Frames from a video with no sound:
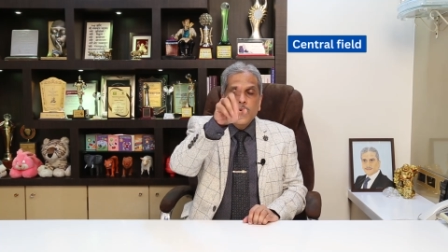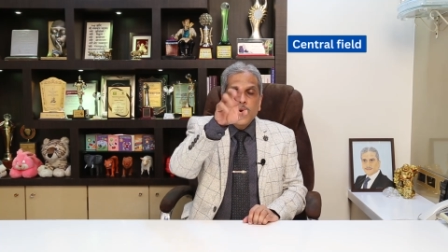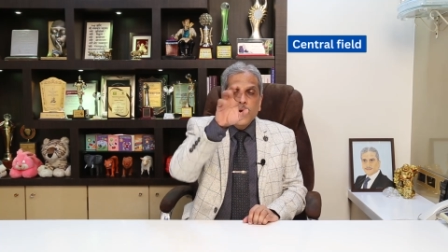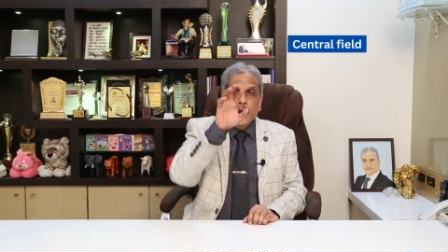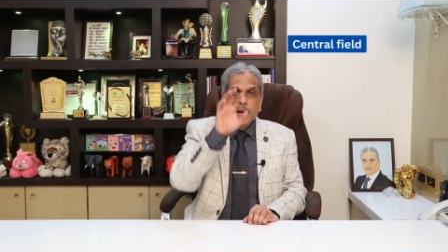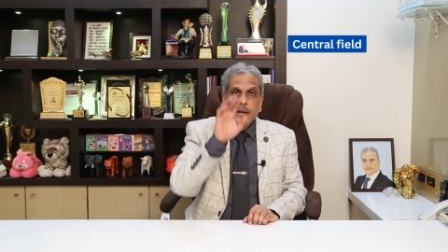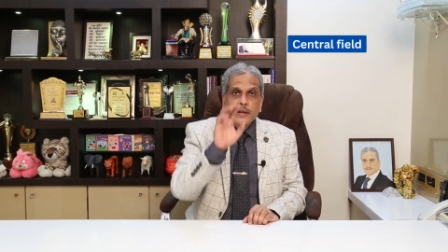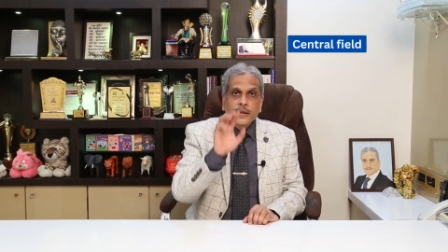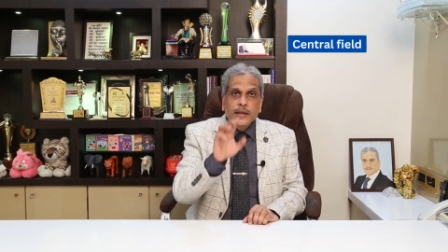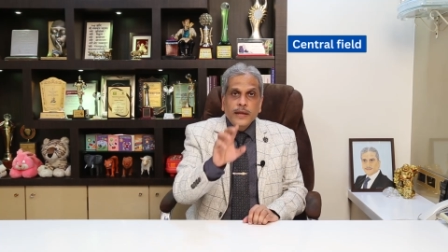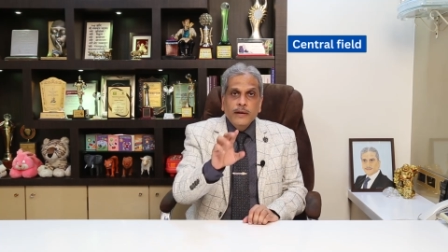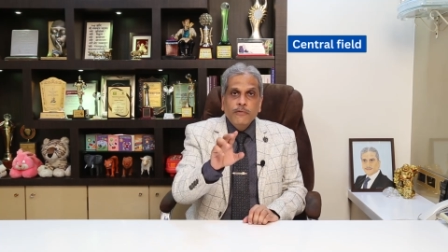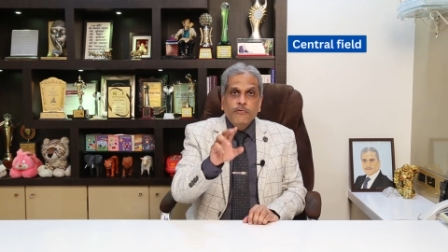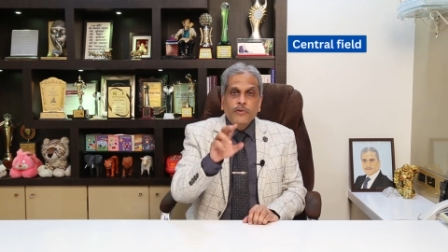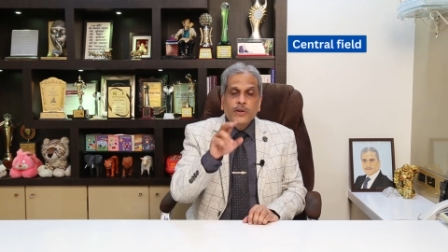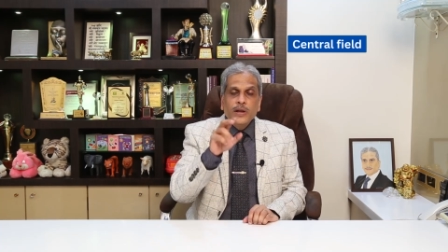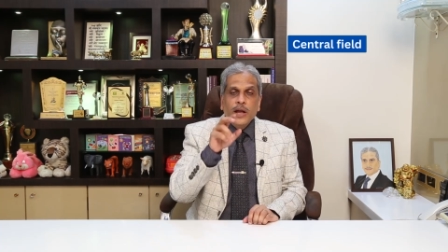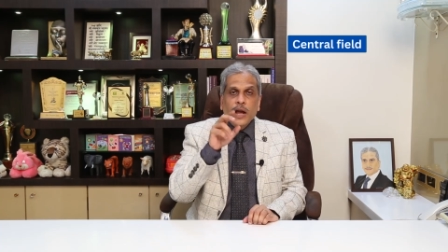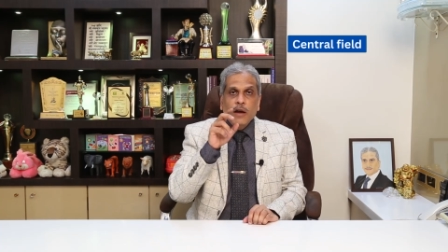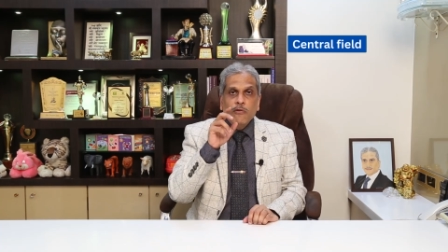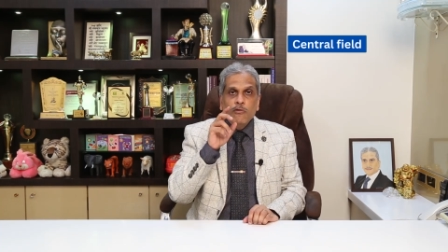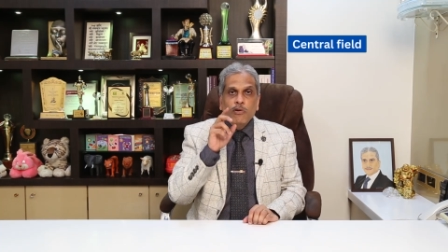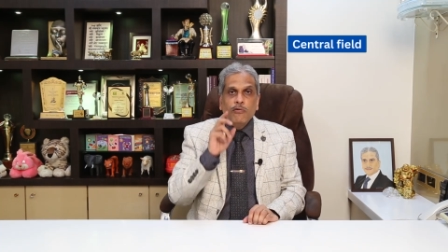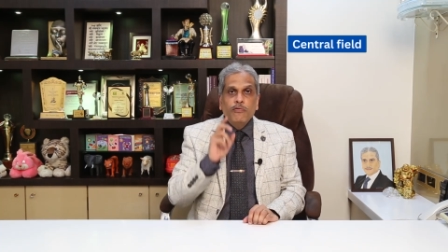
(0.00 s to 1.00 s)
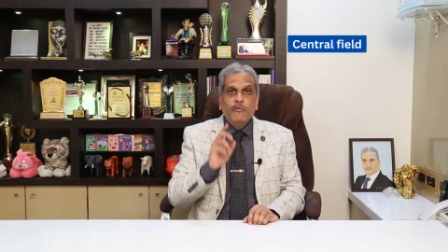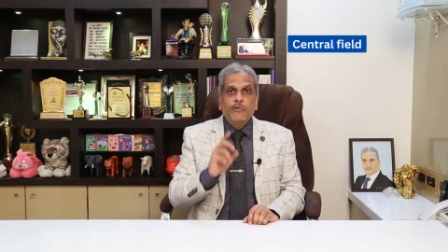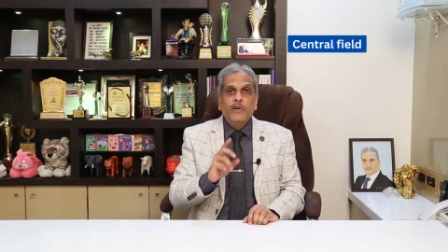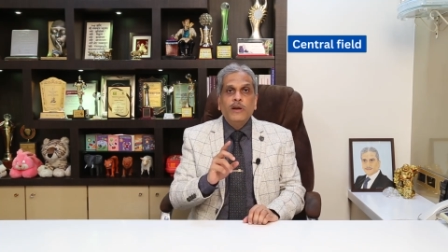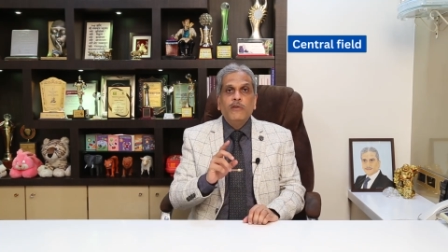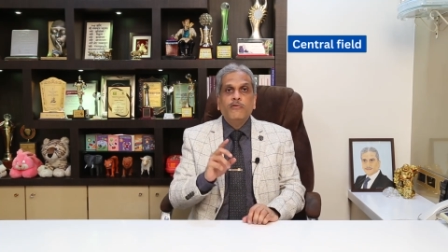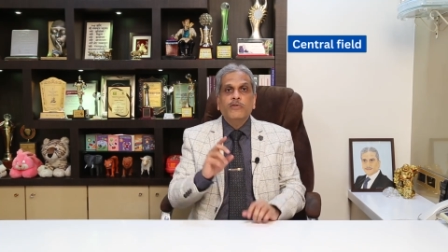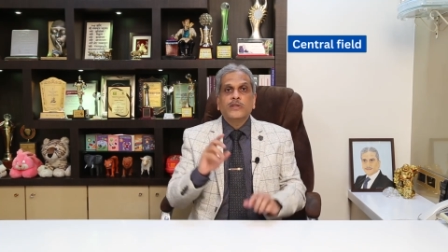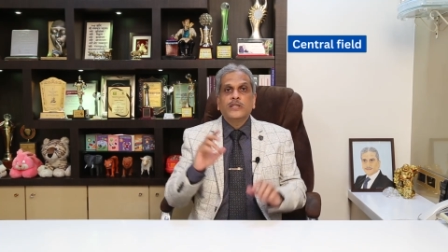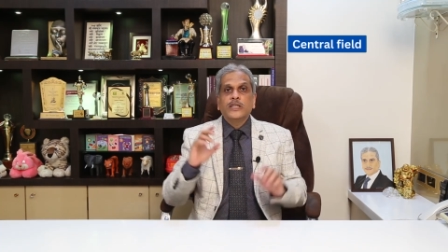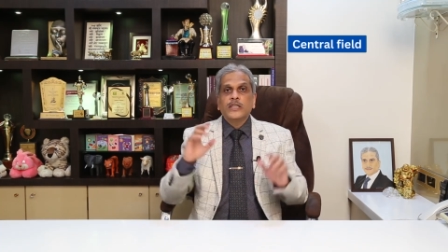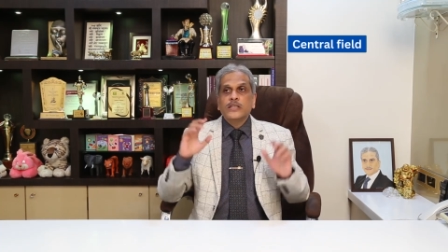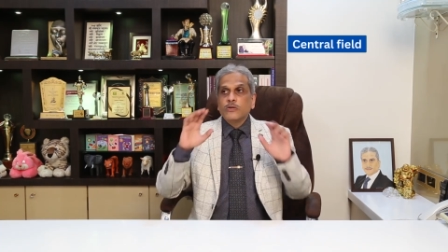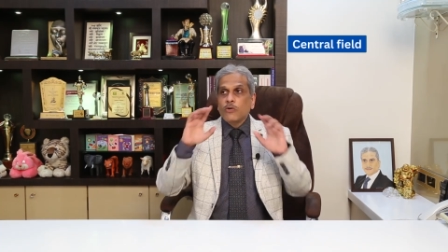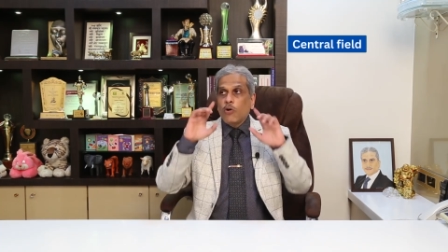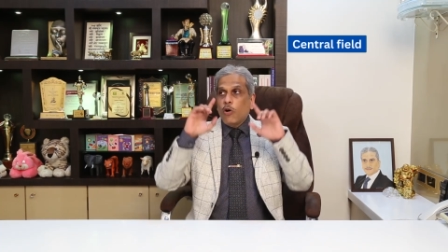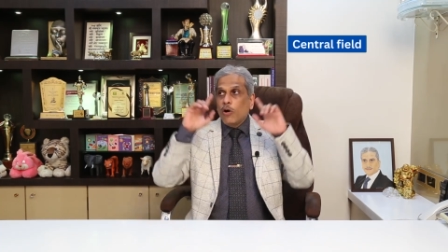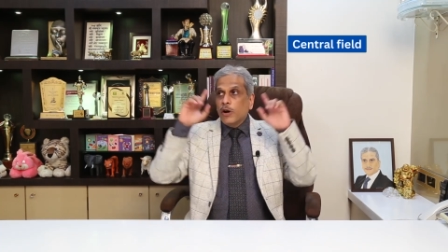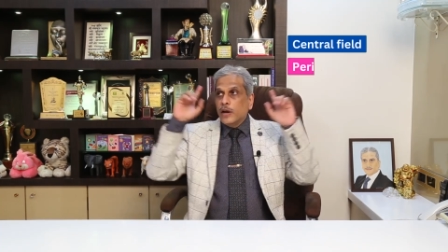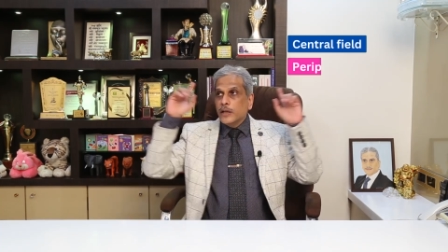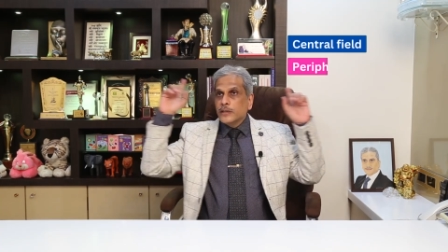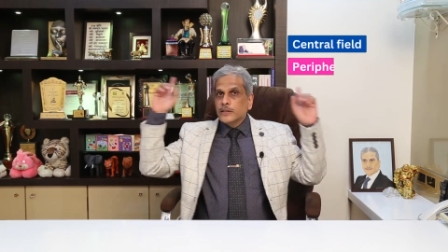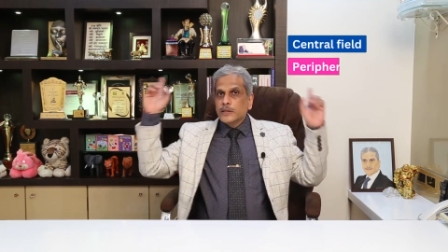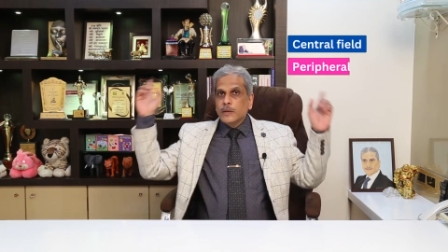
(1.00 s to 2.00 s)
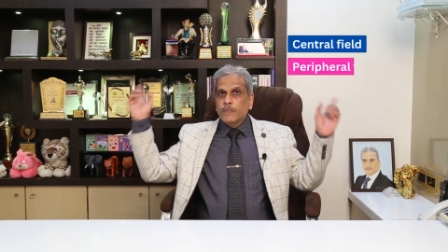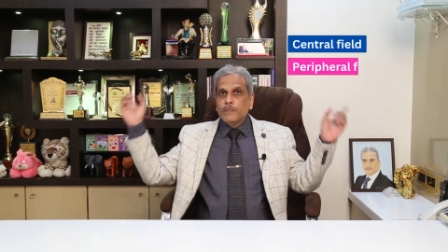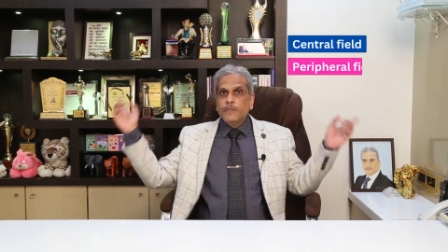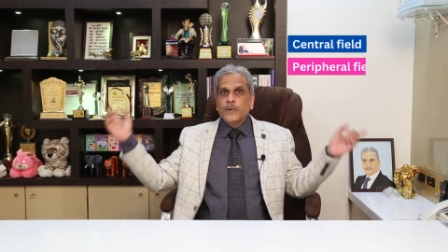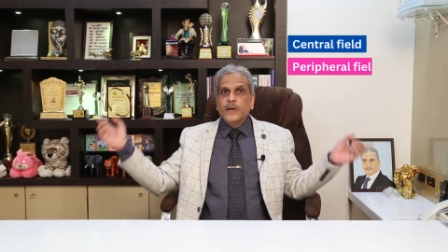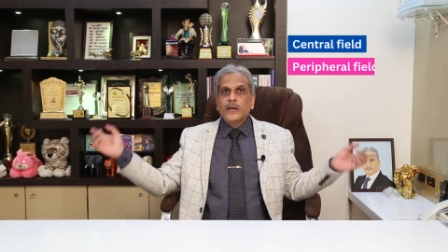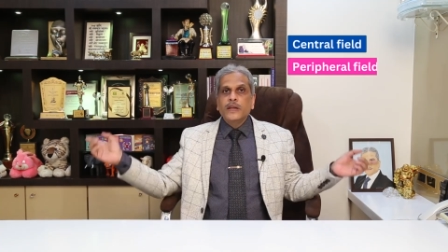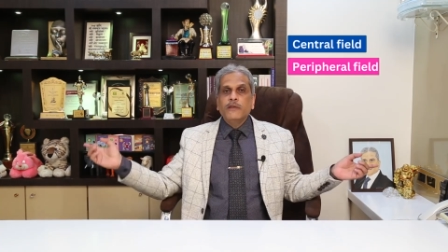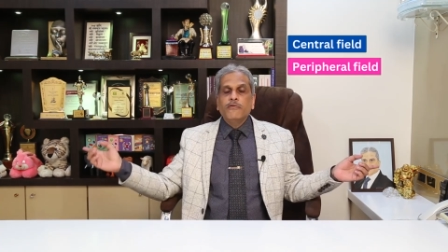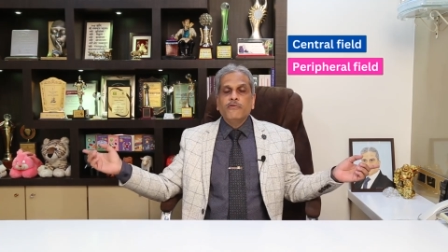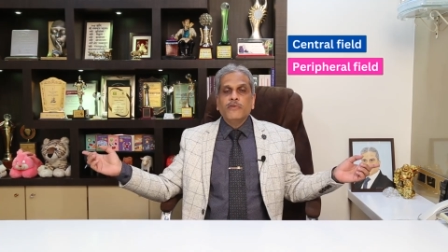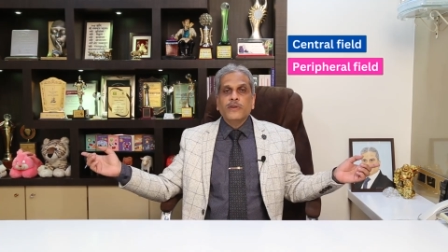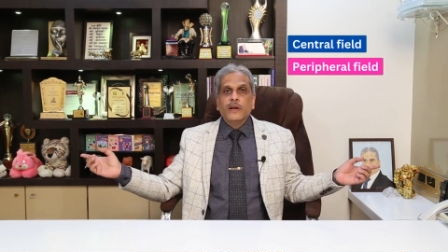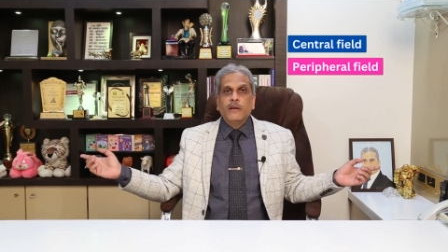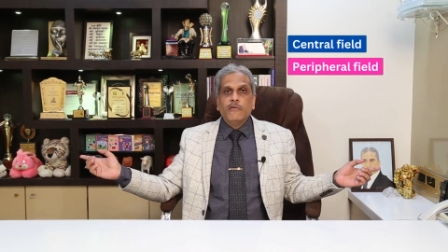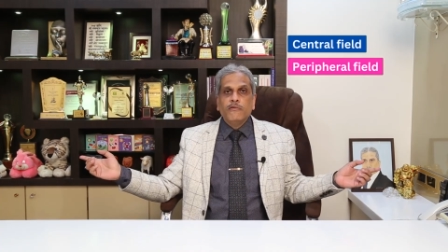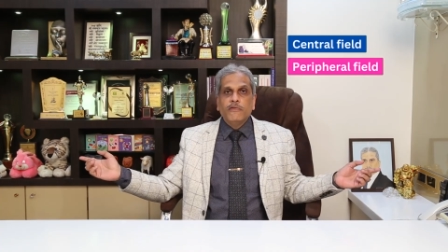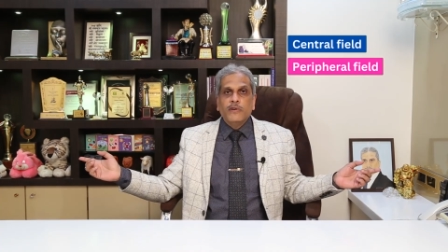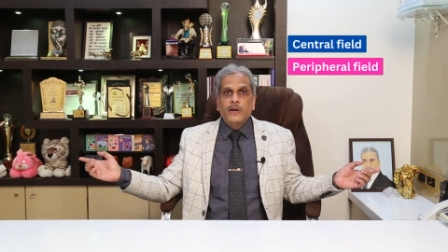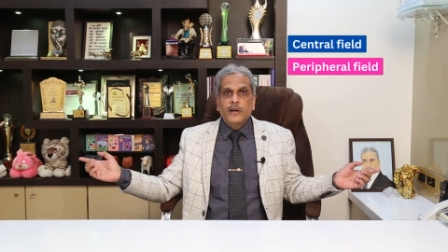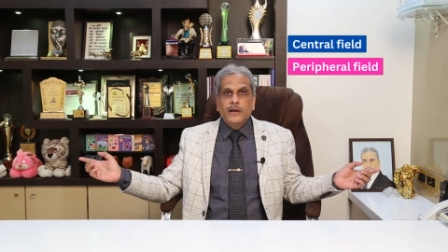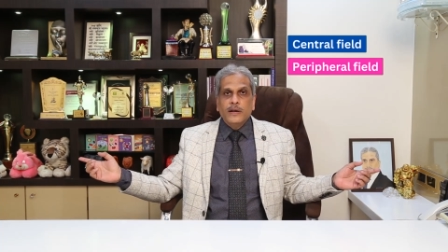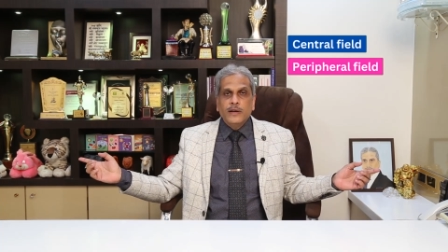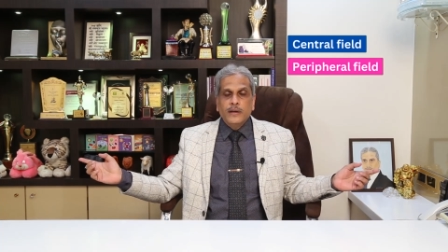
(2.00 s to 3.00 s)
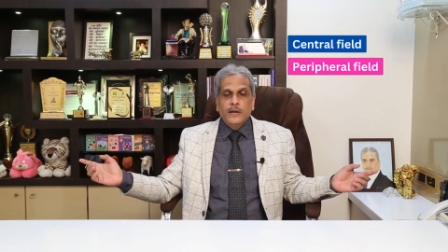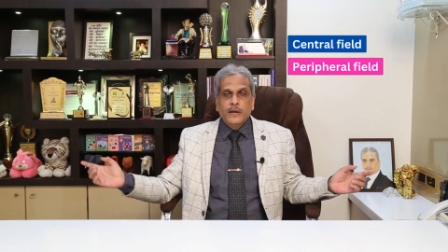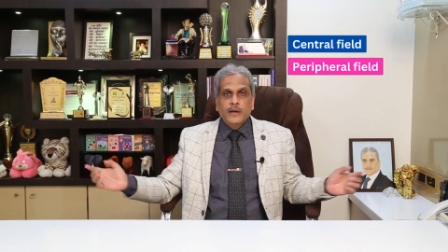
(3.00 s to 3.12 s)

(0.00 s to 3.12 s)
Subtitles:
and then we have a field which is called as a peripheral field,